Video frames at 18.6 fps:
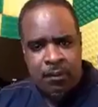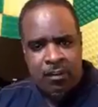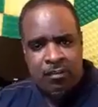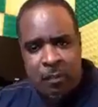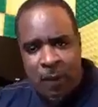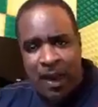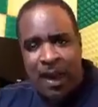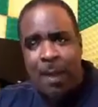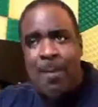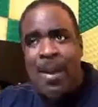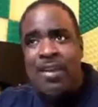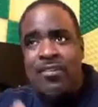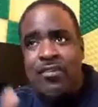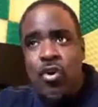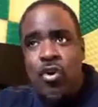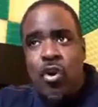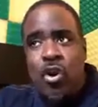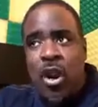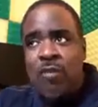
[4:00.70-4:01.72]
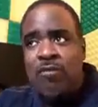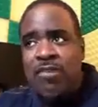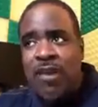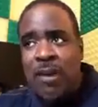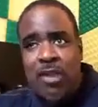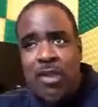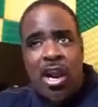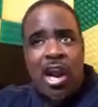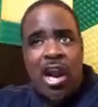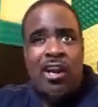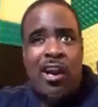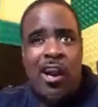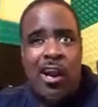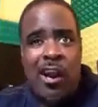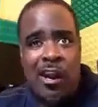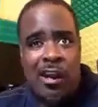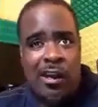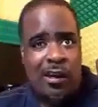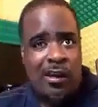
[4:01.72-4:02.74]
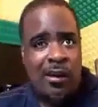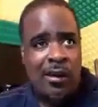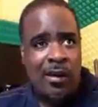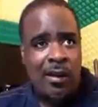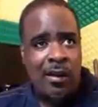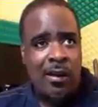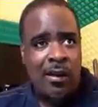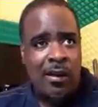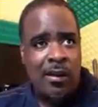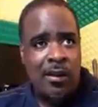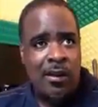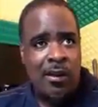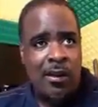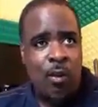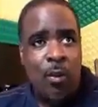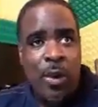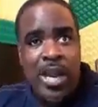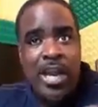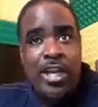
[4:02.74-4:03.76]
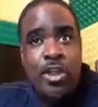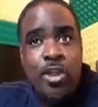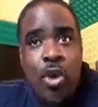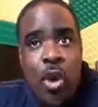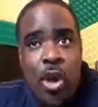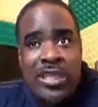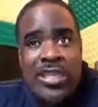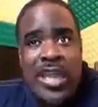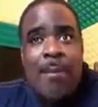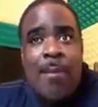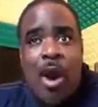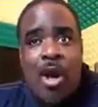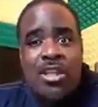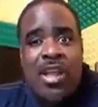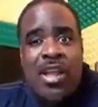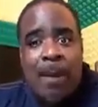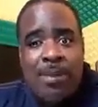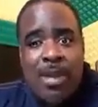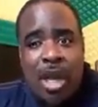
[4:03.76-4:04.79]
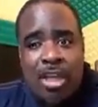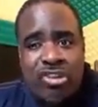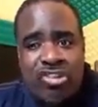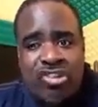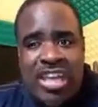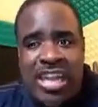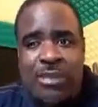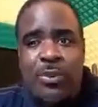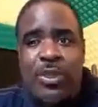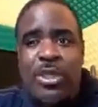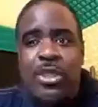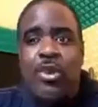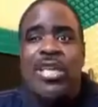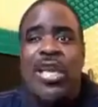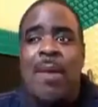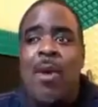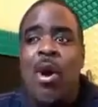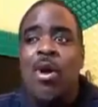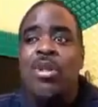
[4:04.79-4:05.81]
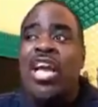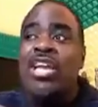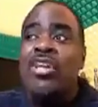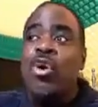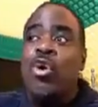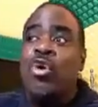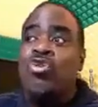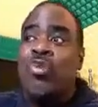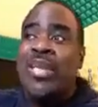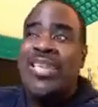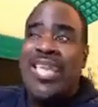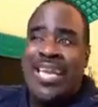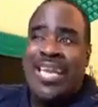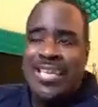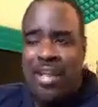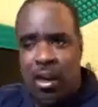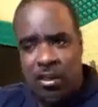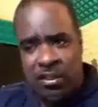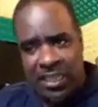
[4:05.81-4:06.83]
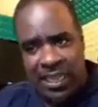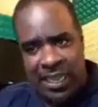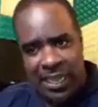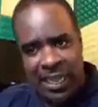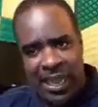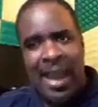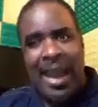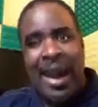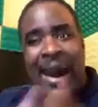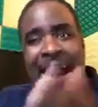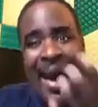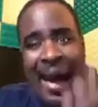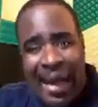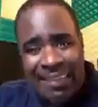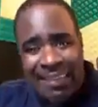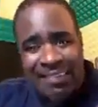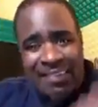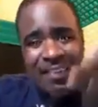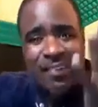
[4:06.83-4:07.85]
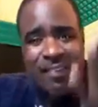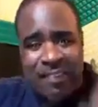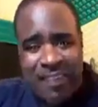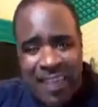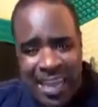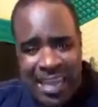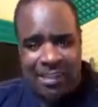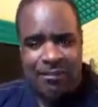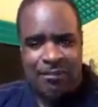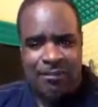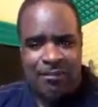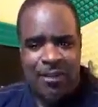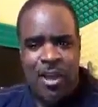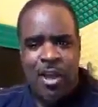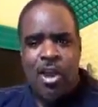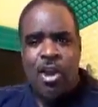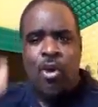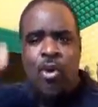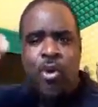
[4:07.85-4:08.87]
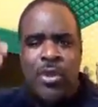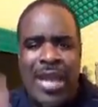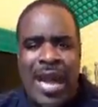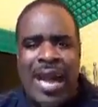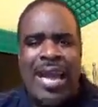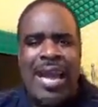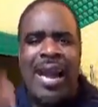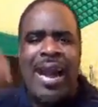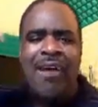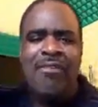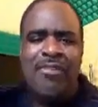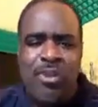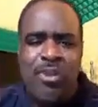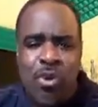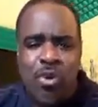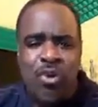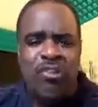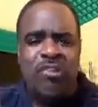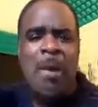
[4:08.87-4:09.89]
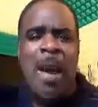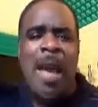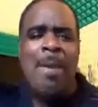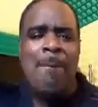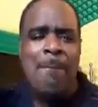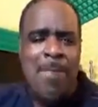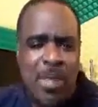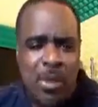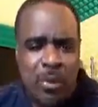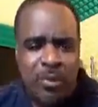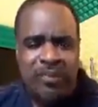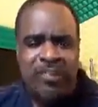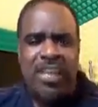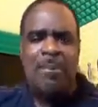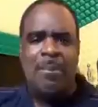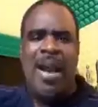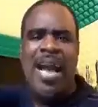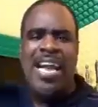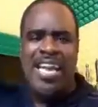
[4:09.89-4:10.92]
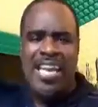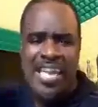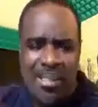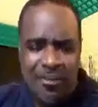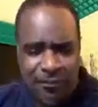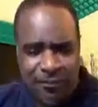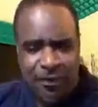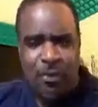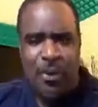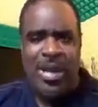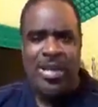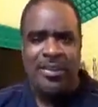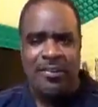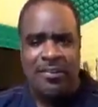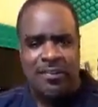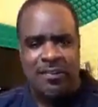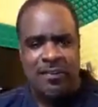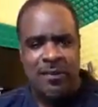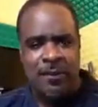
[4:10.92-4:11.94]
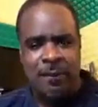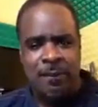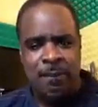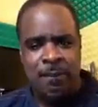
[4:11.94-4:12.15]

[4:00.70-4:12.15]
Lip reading: Spragga Benz, you come from Kirk. We know the amount of bloodshed. We know the amount of youths who are dead down there. Ask yourself, could I have used my music, my influence,